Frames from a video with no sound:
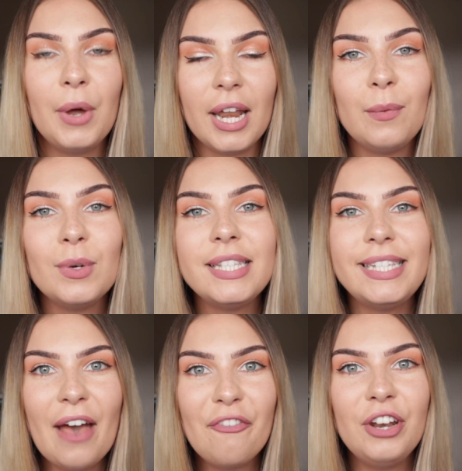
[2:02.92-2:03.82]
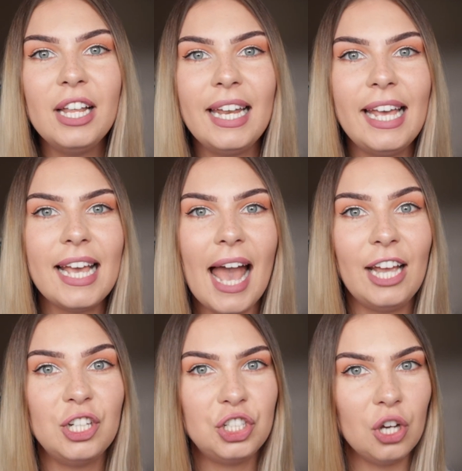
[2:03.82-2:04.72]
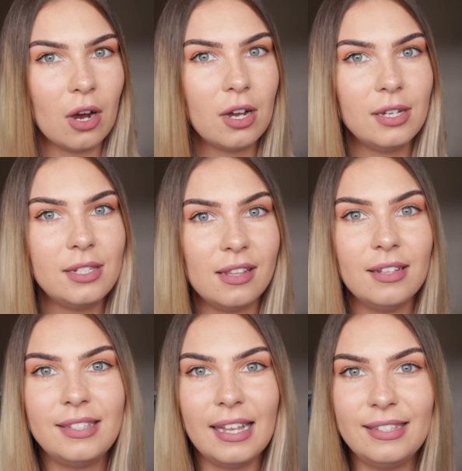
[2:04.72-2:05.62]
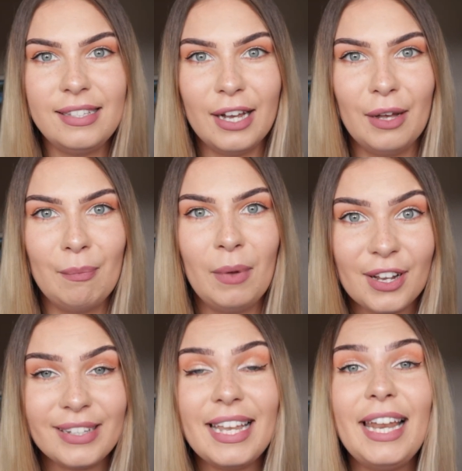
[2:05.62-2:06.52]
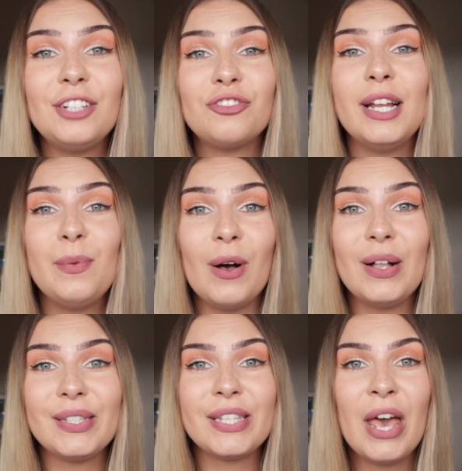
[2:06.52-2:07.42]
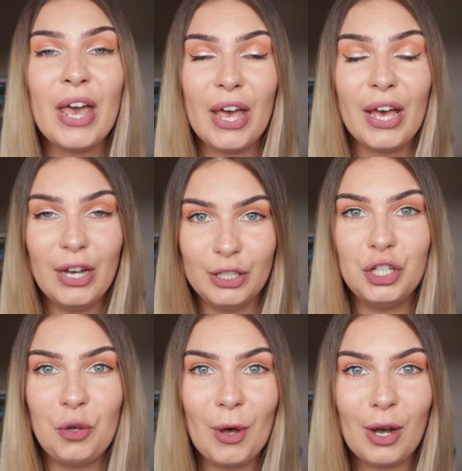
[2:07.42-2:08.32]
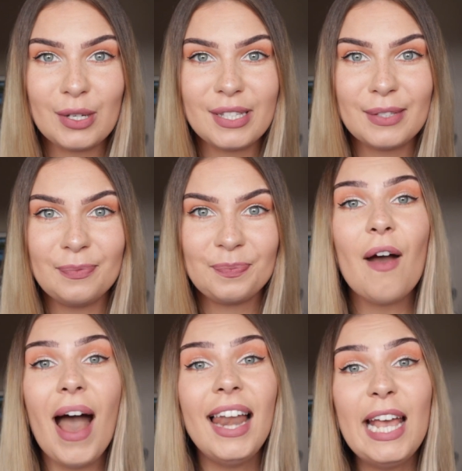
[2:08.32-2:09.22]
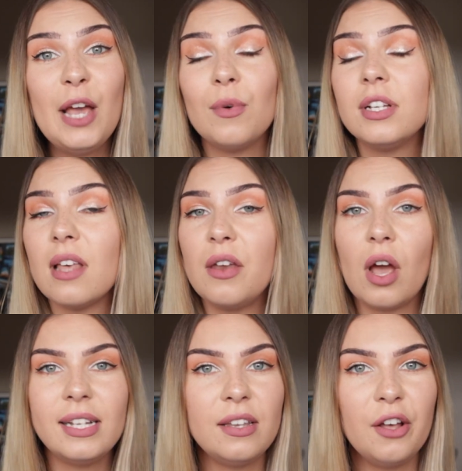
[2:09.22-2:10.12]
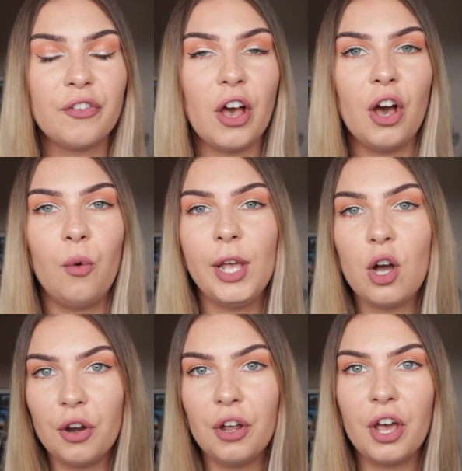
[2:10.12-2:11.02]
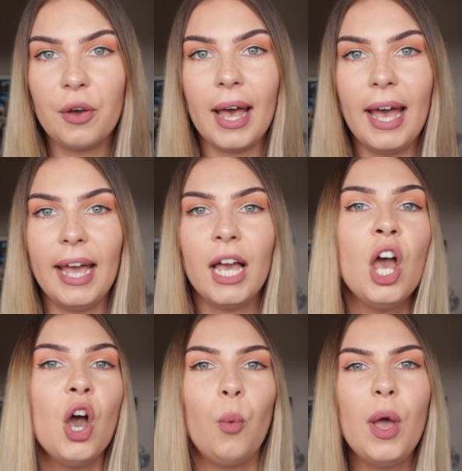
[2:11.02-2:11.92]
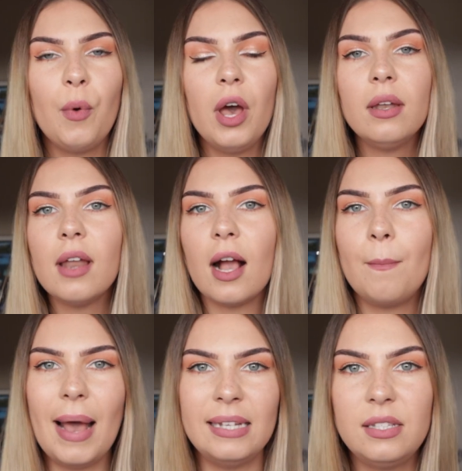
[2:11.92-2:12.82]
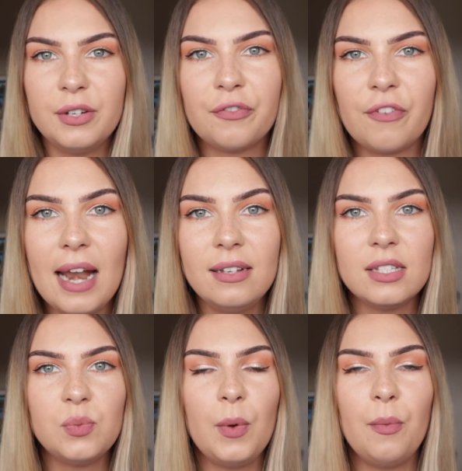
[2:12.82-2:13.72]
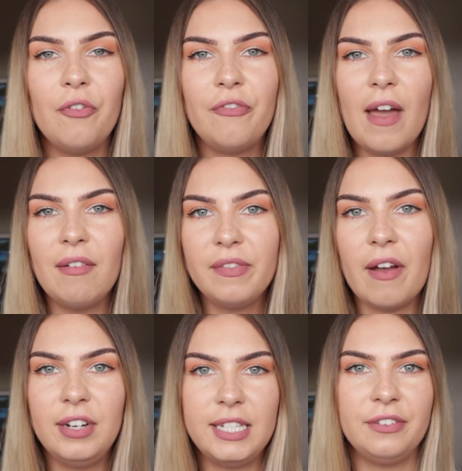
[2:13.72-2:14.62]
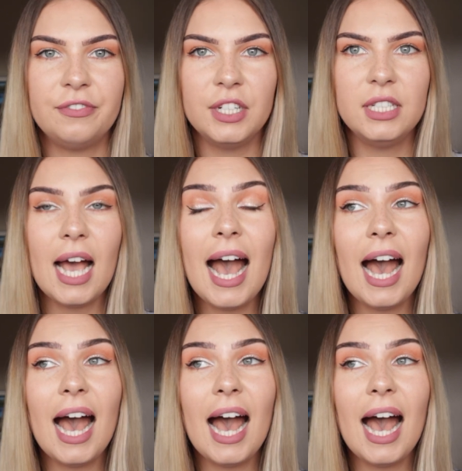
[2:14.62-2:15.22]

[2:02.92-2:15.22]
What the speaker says: But it was definitely a shock to the system because it literally was a shoebox. Now ELLIE was a nice enough girl, we got on okay. We weren't like best of friends, we were very different.